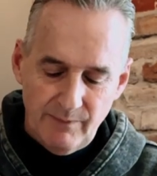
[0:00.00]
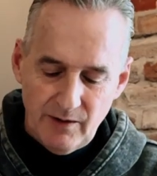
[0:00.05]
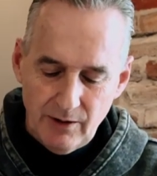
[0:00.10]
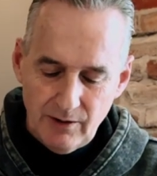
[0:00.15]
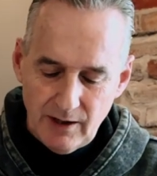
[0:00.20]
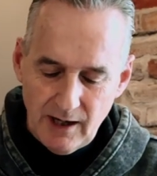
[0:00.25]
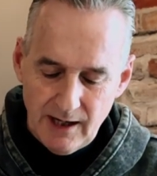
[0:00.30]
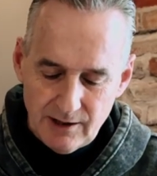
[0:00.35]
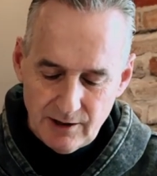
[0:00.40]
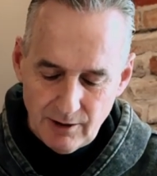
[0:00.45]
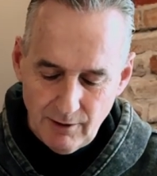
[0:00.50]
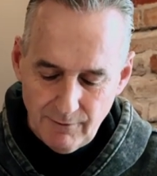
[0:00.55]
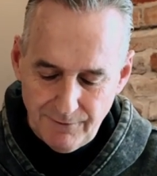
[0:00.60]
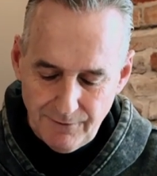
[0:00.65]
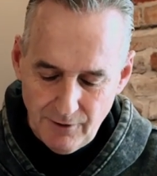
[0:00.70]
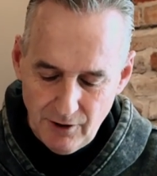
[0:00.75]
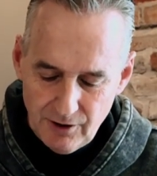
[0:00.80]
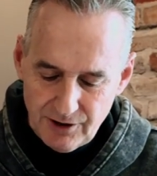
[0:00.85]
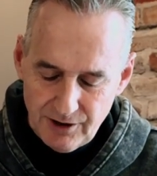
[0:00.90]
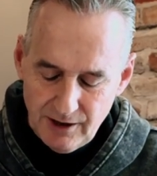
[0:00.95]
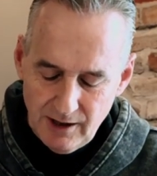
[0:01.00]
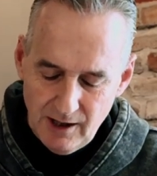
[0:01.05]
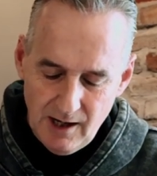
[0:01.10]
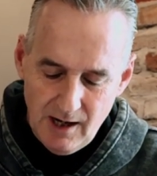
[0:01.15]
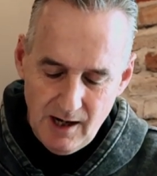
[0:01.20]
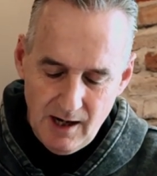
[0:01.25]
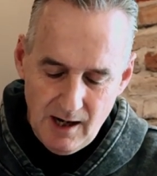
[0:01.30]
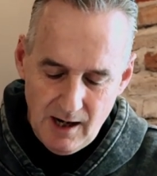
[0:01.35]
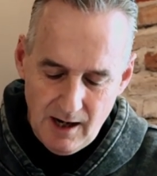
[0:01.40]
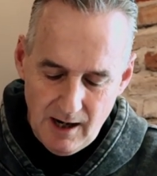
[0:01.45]
Okay, so first,
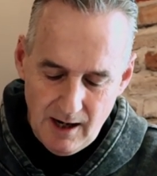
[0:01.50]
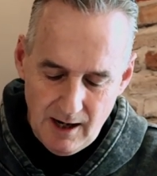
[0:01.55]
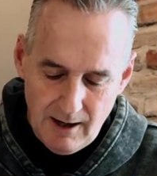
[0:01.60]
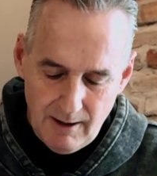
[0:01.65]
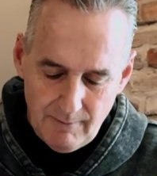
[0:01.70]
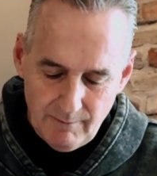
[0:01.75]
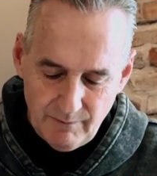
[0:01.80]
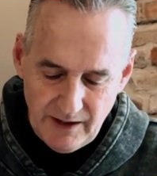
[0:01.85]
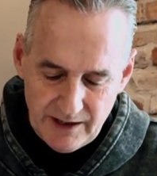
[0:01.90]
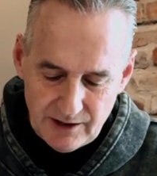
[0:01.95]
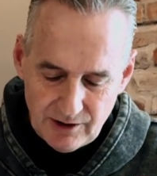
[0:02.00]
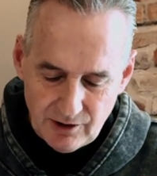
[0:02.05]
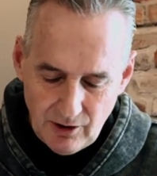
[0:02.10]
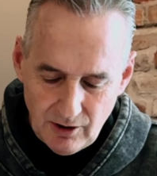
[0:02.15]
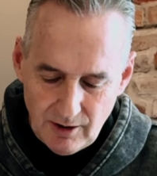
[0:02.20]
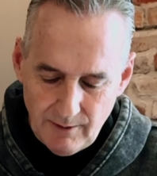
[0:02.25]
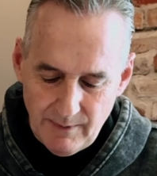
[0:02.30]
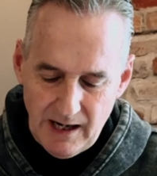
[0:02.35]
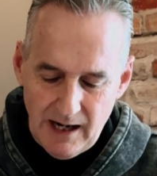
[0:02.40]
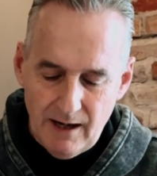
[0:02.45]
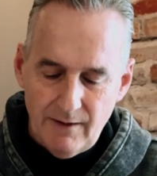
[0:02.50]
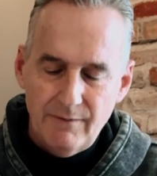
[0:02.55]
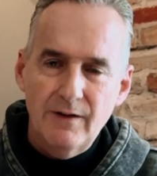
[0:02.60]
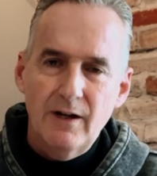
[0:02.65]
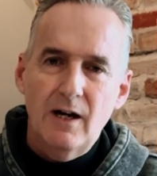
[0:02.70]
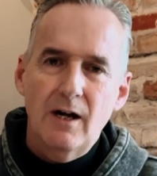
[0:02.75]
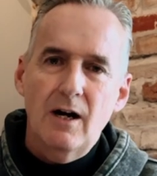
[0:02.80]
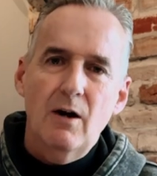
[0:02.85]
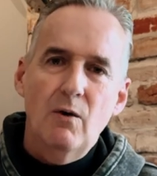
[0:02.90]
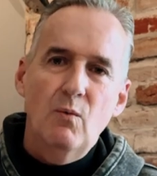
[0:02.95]
let's talk
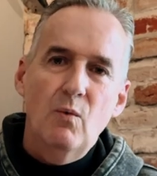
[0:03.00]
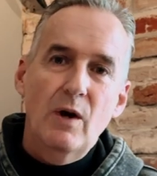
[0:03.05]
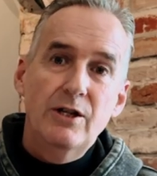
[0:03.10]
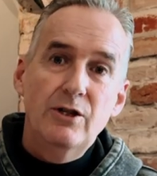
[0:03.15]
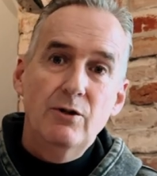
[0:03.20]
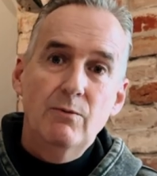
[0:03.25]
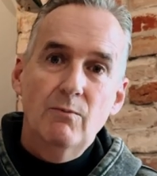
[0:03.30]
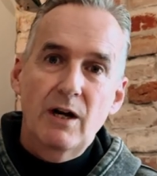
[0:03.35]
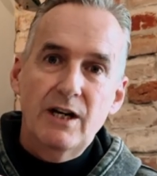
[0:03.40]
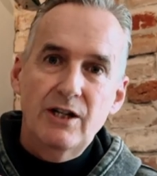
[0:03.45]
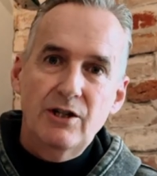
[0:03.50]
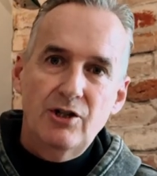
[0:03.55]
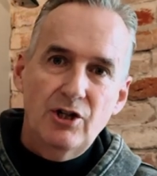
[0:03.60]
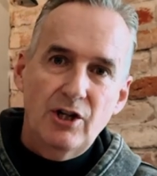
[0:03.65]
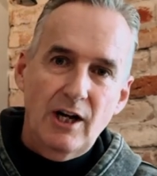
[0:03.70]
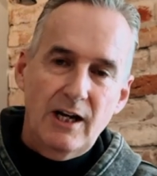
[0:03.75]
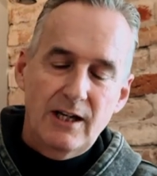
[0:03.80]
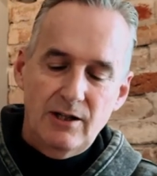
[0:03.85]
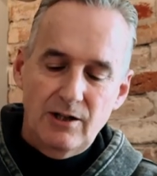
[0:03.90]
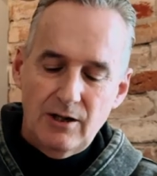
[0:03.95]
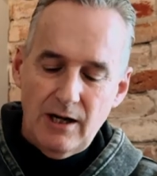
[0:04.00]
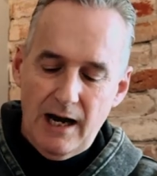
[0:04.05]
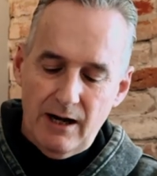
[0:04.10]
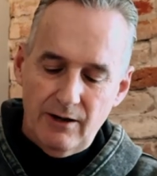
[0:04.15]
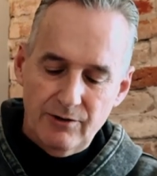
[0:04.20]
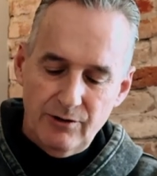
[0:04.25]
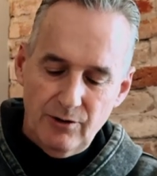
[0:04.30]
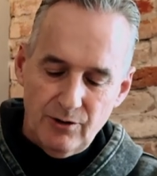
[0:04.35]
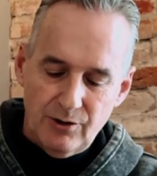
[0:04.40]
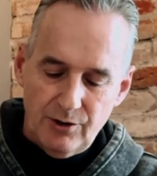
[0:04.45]
about when you might change
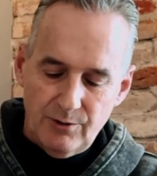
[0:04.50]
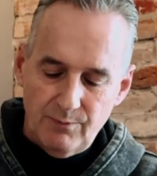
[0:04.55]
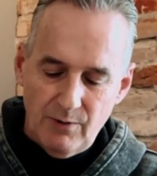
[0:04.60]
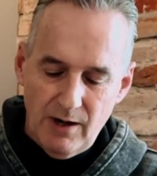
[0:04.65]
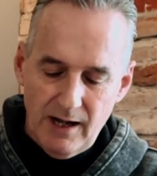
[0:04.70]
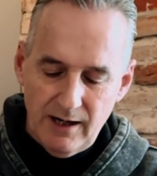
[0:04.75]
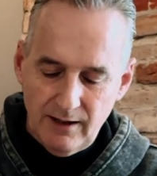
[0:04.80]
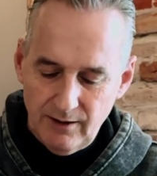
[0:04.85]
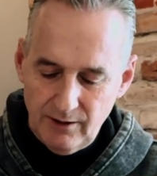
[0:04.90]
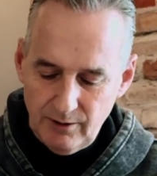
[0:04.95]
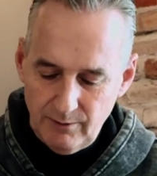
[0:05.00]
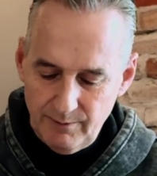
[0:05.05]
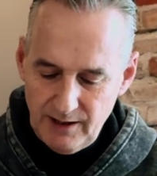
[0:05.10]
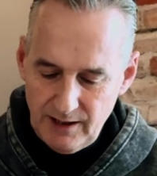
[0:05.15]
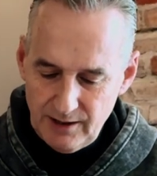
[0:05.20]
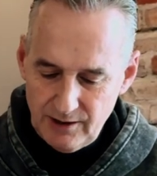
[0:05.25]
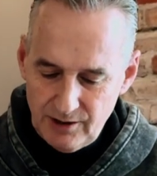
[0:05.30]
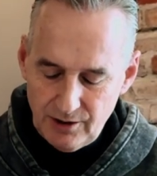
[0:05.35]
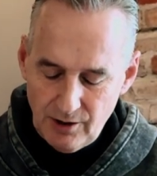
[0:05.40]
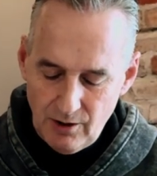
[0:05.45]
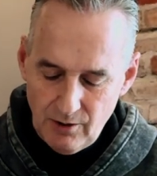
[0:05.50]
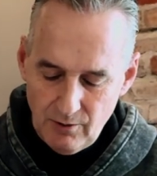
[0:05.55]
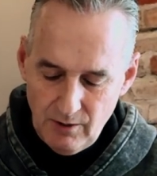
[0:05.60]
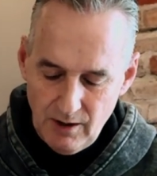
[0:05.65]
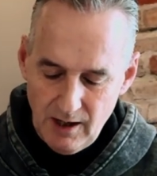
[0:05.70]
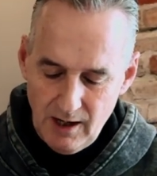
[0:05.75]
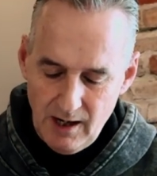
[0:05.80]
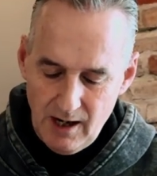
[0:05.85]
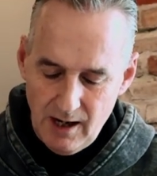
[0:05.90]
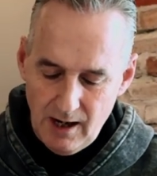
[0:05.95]
out your spread a little bit. So
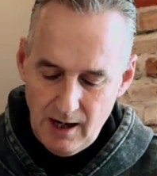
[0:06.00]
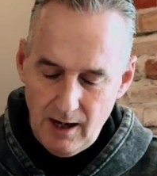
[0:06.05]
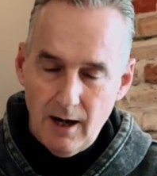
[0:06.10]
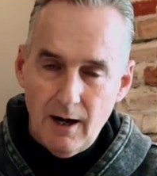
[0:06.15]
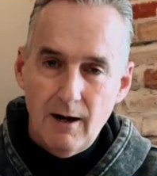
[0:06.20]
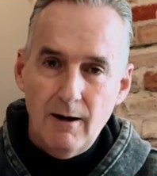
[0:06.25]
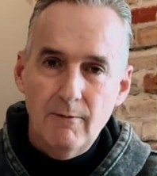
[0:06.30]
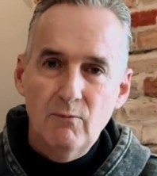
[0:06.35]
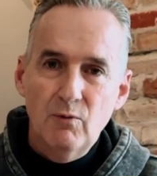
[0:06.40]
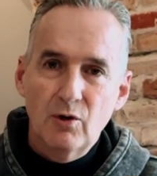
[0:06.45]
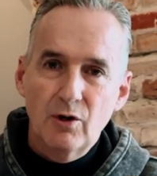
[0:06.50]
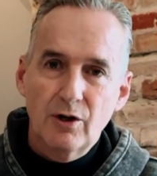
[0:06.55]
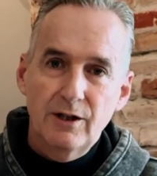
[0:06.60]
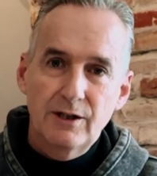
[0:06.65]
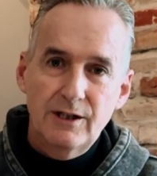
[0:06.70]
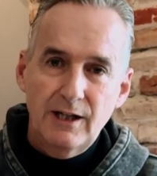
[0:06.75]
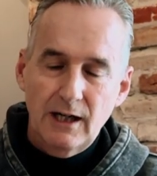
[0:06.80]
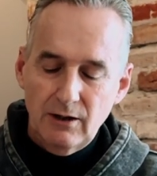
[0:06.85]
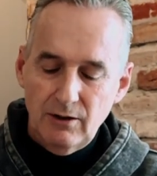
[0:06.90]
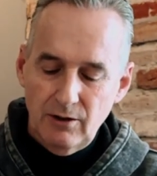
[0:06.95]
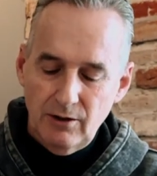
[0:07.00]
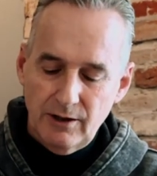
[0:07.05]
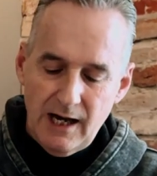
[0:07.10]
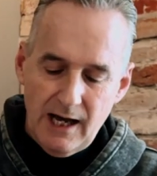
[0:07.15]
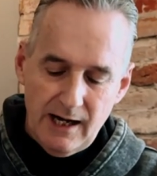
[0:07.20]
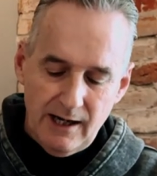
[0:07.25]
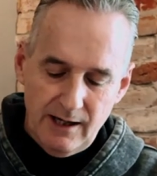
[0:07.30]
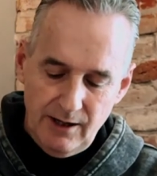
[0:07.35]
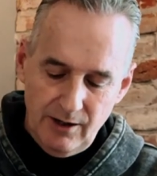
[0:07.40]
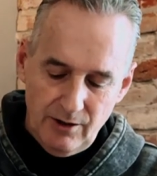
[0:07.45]
we're going to take a look
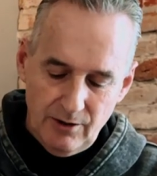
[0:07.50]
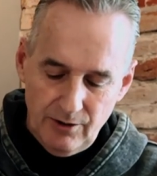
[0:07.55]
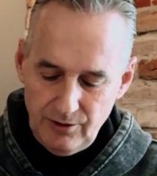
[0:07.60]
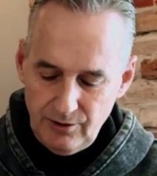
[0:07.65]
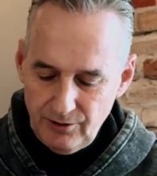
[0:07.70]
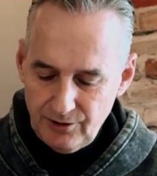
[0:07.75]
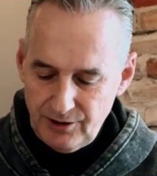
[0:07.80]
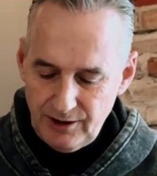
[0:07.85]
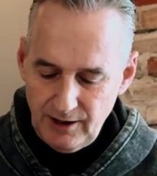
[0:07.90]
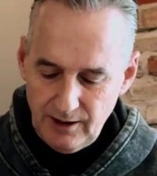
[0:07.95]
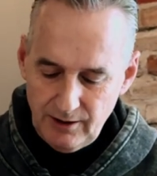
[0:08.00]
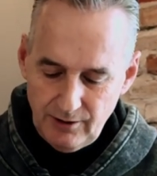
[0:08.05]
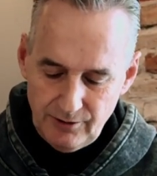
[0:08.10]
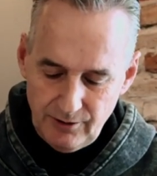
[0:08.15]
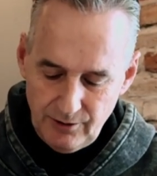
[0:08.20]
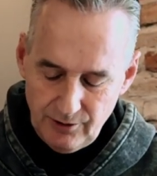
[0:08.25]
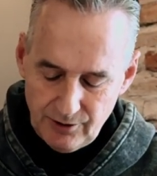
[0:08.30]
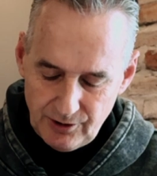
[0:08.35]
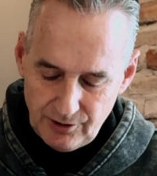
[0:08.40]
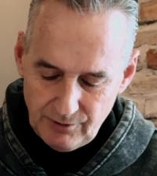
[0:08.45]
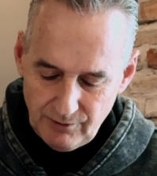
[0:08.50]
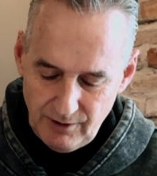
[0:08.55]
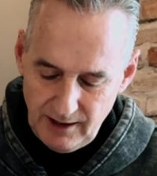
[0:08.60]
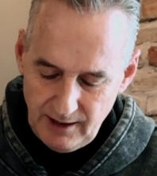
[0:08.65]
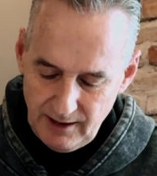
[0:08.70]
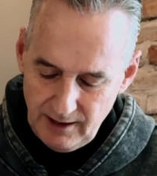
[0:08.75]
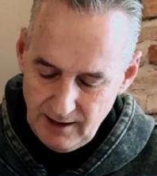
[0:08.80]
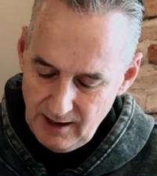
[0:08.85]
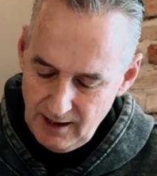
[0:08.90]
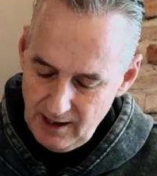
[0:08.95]
at it here and you'll see it on your screen.